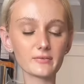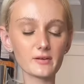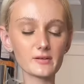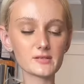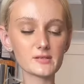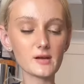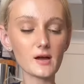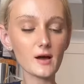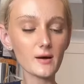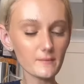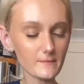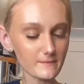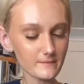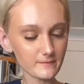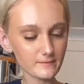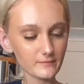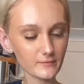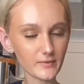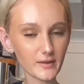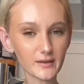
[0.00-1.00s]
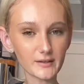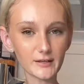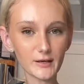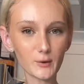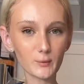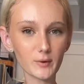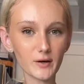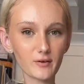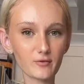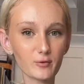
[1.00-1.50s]
this up and
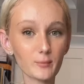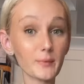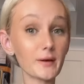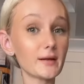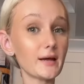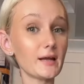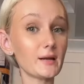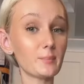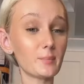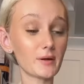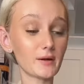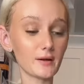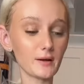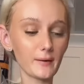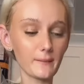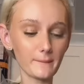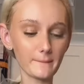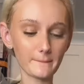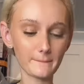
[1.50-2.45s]
get ready for my dad to pick it up.